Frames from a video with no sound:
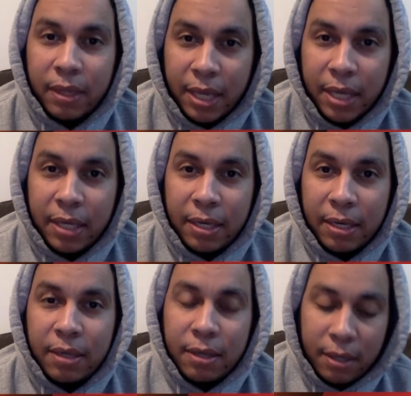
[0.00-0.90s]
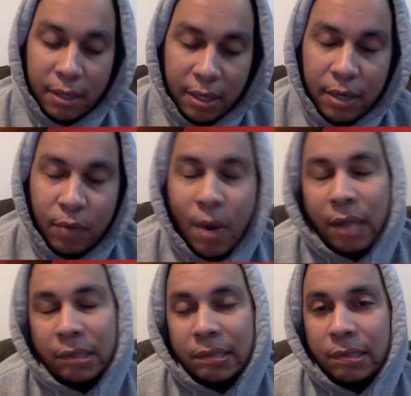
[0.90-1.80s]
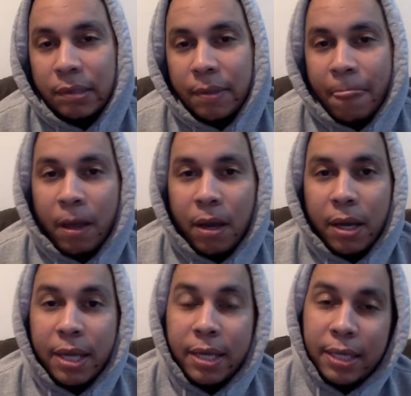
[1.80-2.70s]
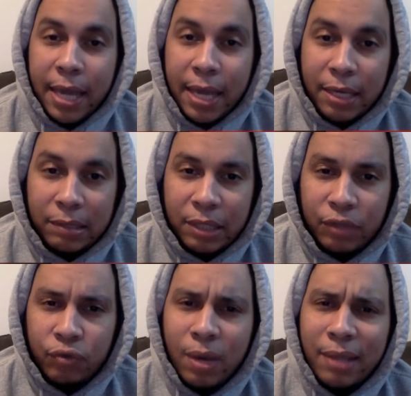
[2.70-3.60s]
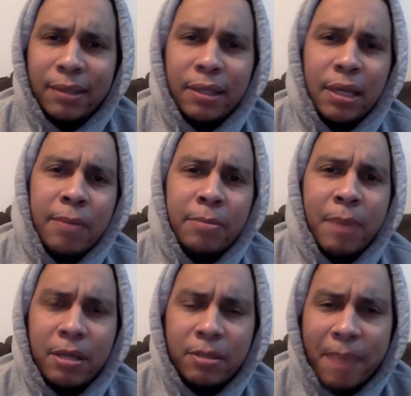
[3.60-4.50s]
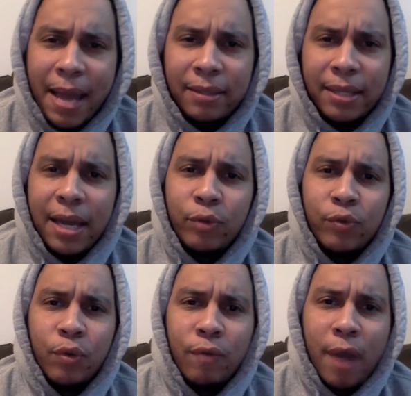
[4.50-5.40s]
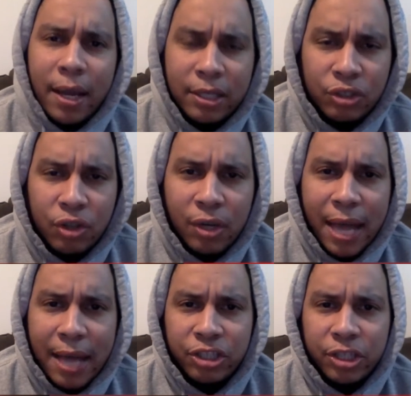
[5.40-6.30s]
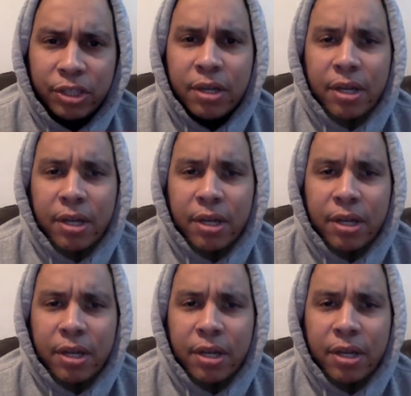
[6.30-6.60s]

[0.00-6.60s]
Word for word: in uh, Washington. Uh, in the NL Central, I think the Cubs bounce back. They got to a rocky start last year